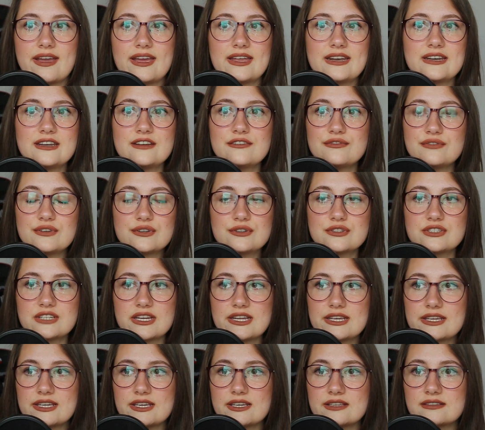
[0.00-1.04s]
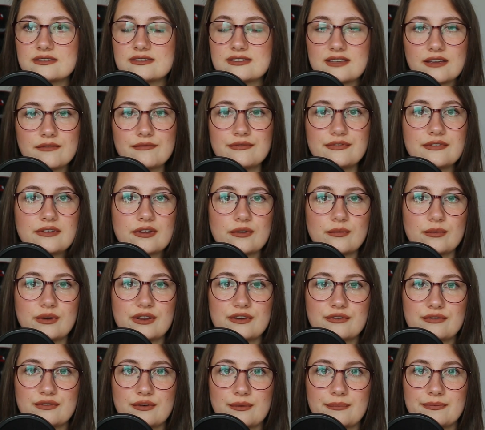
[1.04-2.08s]
And if you're taking something
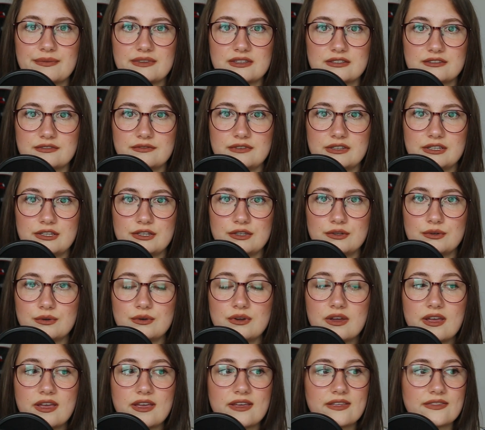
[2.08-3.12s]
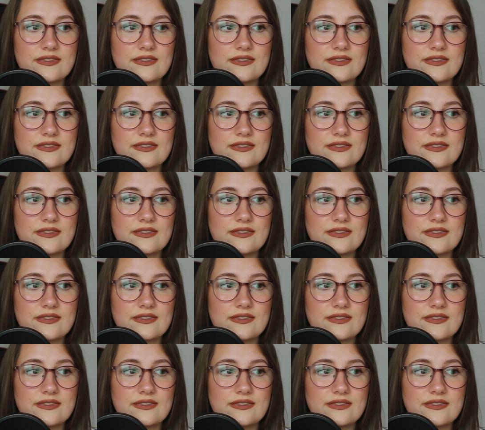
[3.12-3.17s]
away from this video,